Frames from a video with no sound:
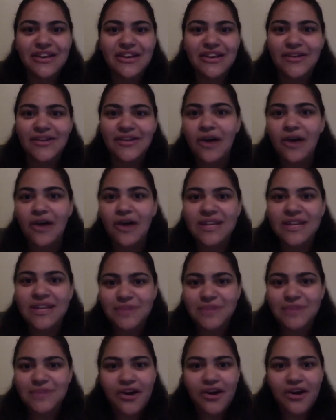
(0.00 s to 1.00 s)
You can always
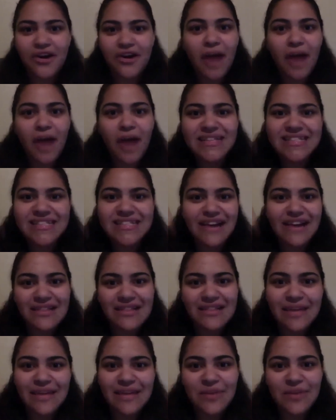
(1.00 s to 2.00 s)
put your comments
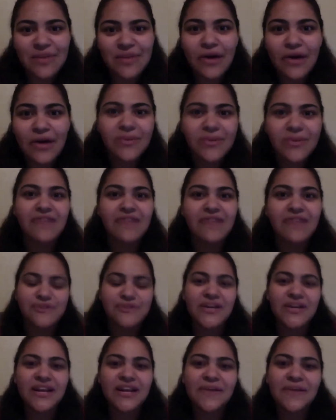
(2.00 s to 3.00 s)
down link below. We love
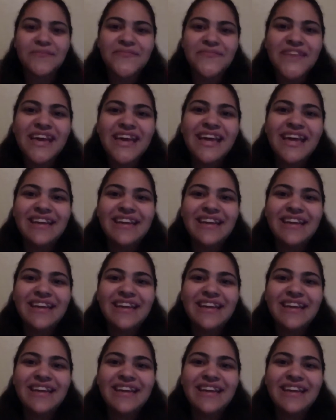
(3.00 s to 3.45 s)
to read them.